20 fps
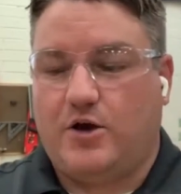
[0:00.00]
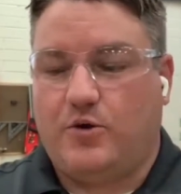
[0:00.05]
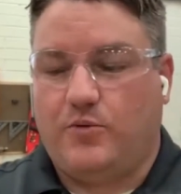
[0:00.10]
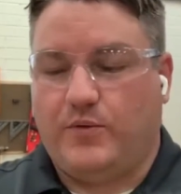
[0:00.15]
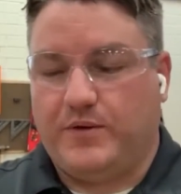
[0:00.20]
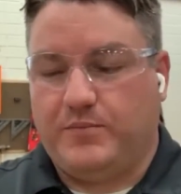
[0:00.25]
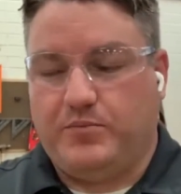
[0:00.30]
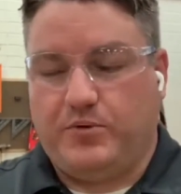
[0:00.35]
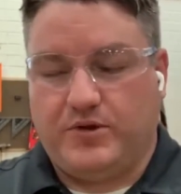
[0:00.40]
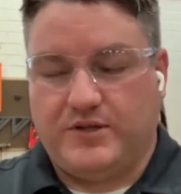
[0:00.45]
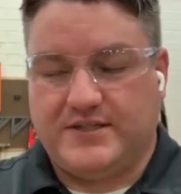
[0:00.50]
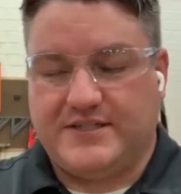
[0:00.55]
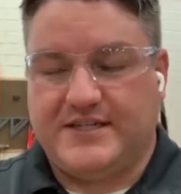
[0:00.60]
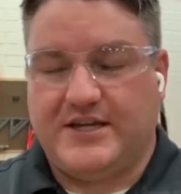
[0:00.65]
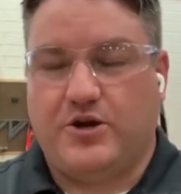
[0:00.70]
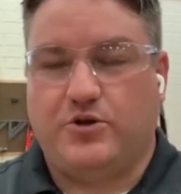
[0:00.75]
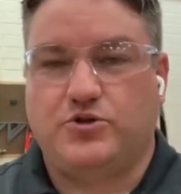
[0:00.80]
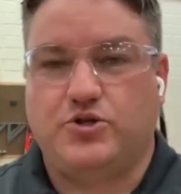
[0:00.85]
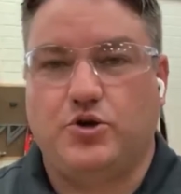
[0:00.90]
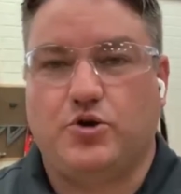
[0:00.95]
We'd put
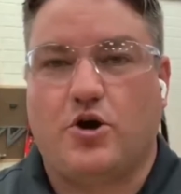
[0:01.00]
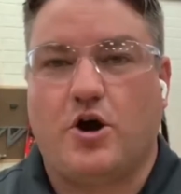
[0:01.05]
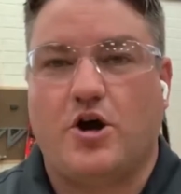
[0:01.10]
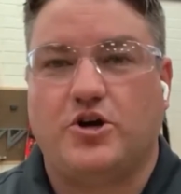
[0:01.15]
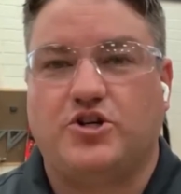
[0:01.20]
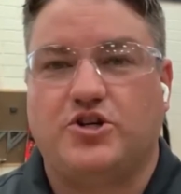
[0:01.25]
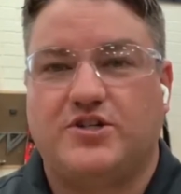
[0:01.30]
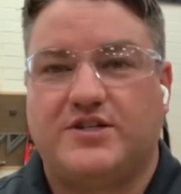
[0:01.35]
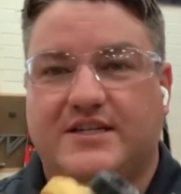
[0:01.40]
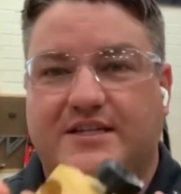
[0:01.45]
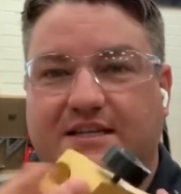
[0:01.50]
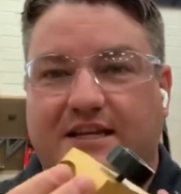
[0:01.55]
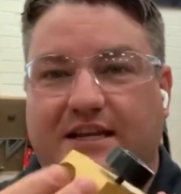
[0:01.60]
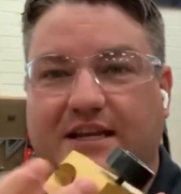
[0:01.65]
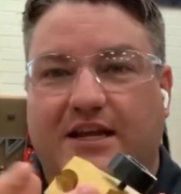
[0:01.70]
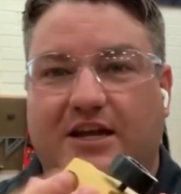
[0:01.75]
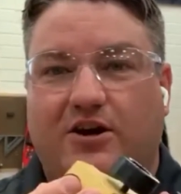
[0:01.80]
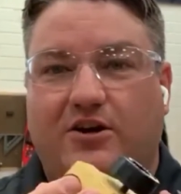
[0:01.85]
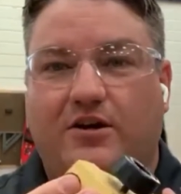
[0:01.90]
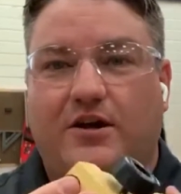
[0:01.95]
CO2 cartridges in
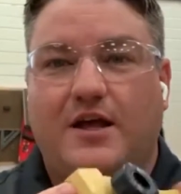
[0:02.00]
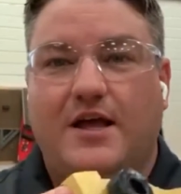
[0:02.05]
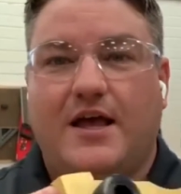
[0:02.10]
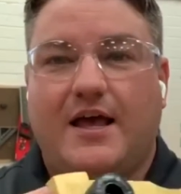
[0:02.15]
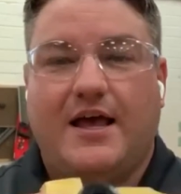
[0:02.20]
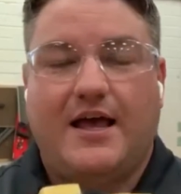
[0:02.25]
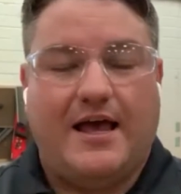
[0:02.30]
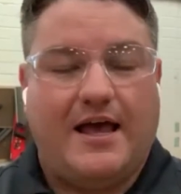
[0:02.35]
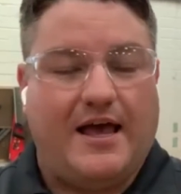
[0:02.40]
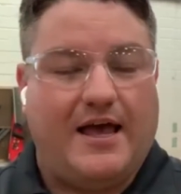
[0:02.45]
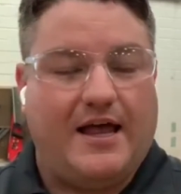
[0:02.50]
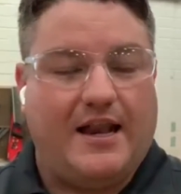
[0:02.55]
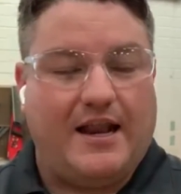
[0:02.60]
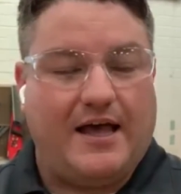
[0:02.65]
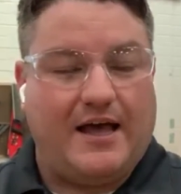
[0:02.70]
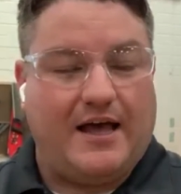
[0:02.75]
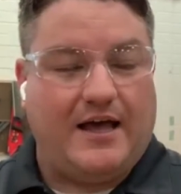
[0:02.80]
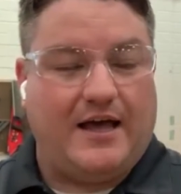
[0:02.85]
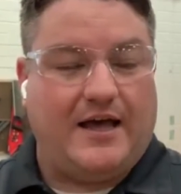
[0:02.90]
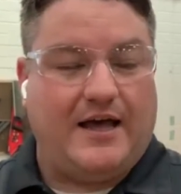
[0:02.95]
here, and
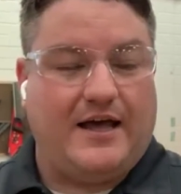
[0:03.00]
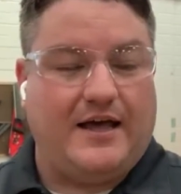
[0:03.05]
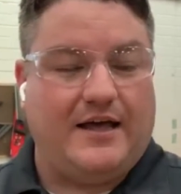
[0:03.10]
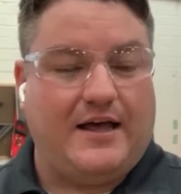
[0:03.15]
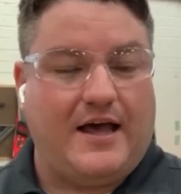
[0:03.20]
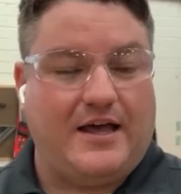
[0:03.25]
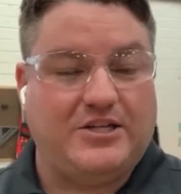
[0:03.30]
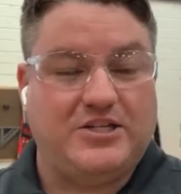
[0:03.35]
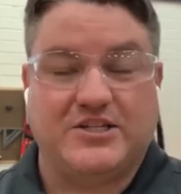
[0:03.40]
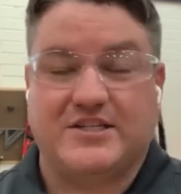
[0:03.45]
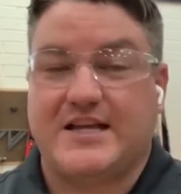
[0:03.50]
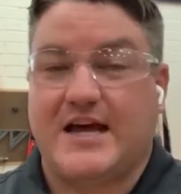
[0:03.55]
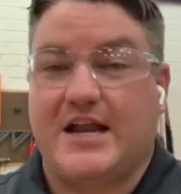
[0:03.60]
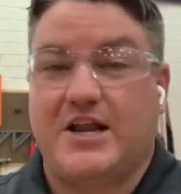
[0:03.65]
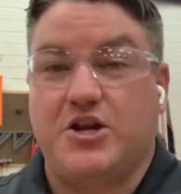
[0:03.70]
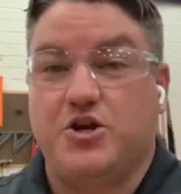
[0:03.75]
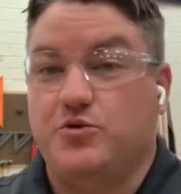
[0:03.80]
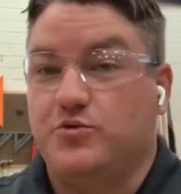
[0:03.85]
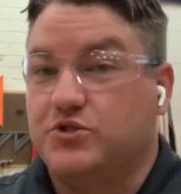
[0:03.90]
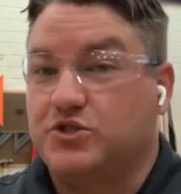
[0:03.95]
I just got
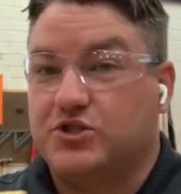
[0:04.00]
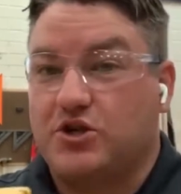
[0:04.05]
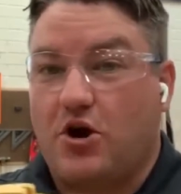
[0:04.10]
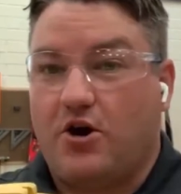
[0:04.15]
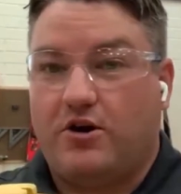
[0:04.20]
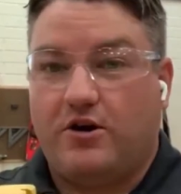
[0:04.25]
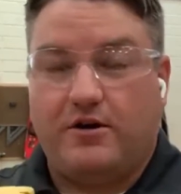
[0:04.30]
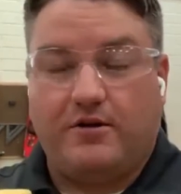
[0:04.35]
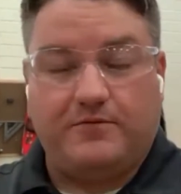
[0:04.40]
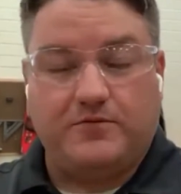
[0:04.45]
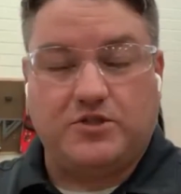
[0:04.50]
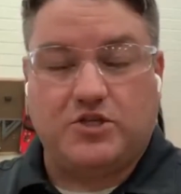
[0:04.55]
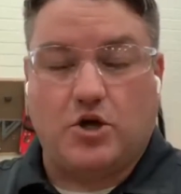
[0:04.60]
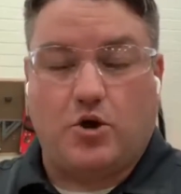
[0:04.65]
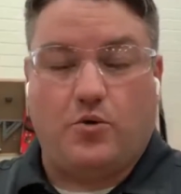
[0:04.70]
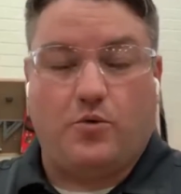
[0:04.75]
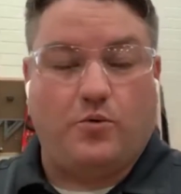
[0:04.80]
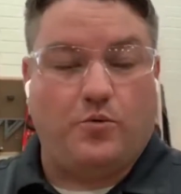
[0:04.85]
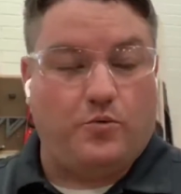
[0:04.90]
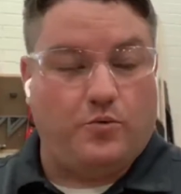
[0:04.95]
a new starter,
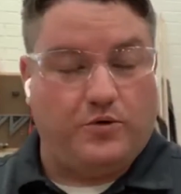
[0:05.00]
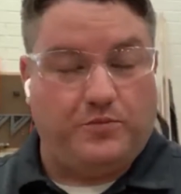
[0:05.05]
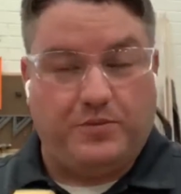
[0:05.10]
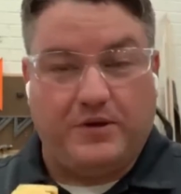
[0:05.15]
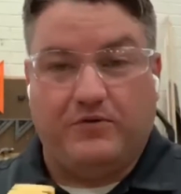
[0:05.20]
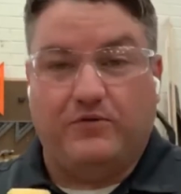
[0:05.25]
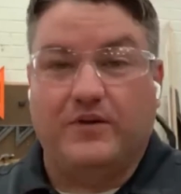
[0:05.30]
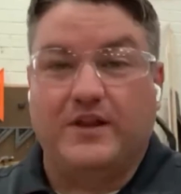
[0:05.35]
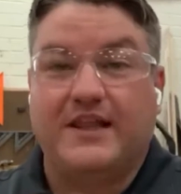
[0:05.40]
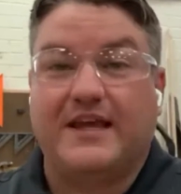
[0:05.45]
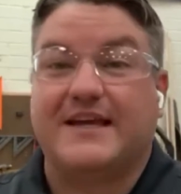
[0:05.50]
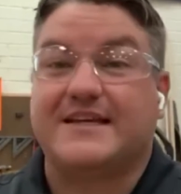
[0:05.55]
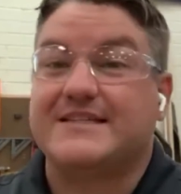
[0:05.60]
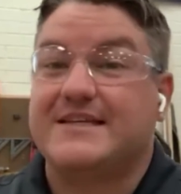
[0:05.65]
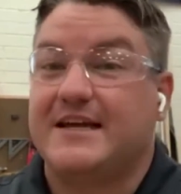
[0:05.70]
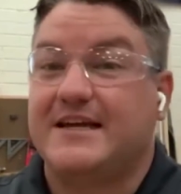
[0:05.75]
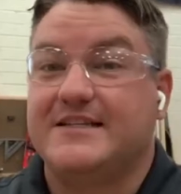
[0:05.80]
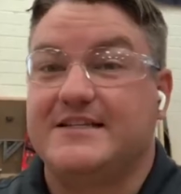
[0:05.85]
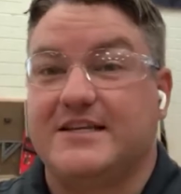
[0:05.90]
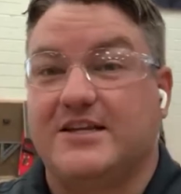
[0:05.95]
so would be really
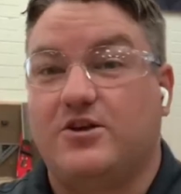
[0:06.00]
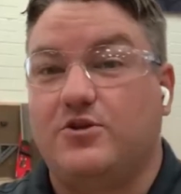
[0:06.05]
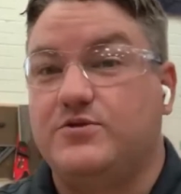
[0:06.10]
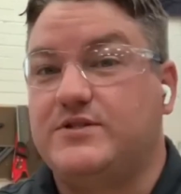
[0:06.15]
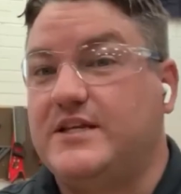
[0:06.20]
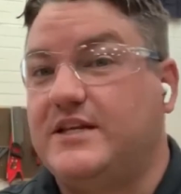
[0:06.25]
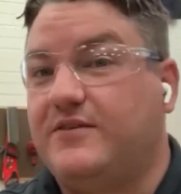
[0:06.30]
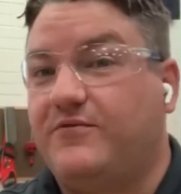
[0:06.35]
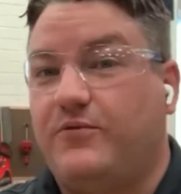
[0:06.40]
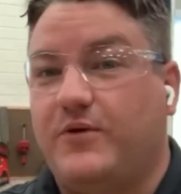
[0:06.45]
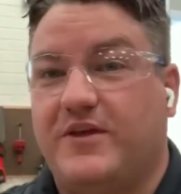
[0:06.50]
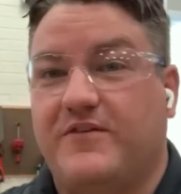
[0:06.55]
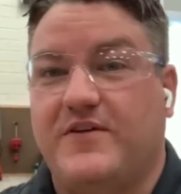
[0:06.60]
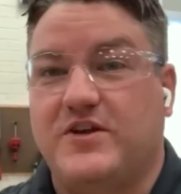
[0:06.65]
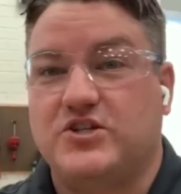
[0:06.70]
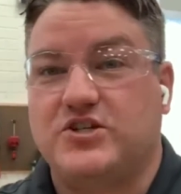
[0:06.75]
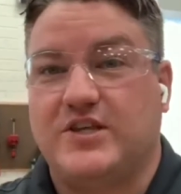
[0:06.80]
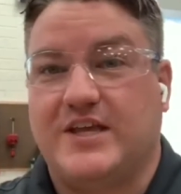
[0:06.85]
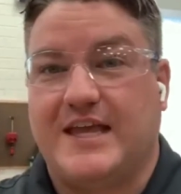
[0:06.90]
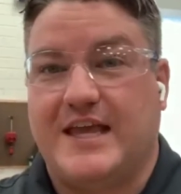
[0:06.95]
excited to use it if we
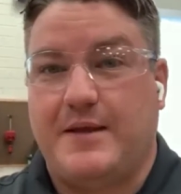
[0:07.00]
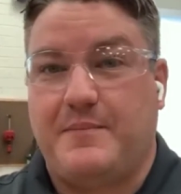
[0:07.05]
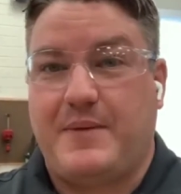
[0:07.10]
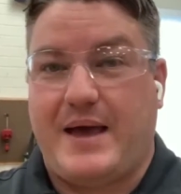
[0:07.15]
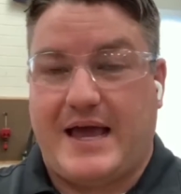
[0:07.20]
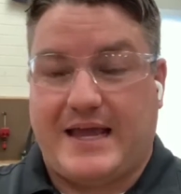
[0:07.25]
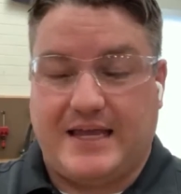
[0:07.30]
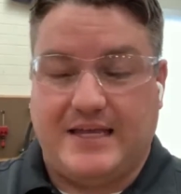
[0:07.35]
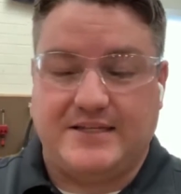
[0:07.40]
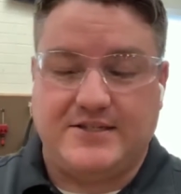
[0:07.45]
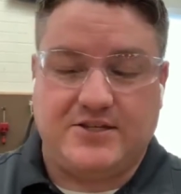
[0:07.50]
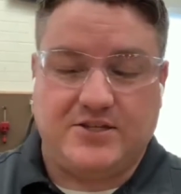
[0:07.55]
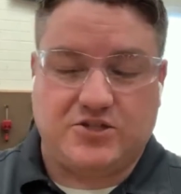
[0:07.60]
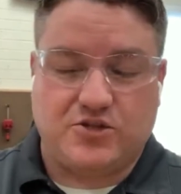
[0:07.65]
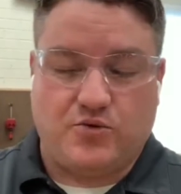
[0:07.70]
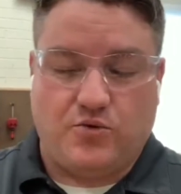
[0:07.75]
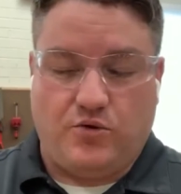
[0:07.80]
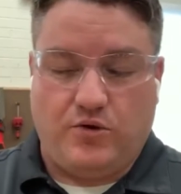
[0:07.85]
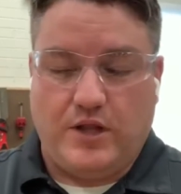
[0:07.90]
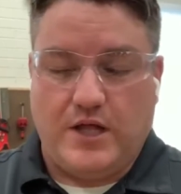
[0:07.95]
eventually get back into
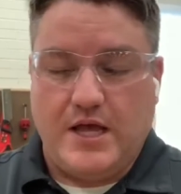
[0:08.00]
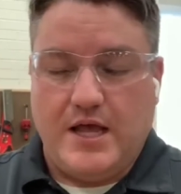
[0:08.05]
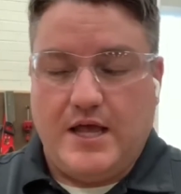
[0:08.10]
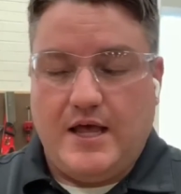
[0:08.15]
school.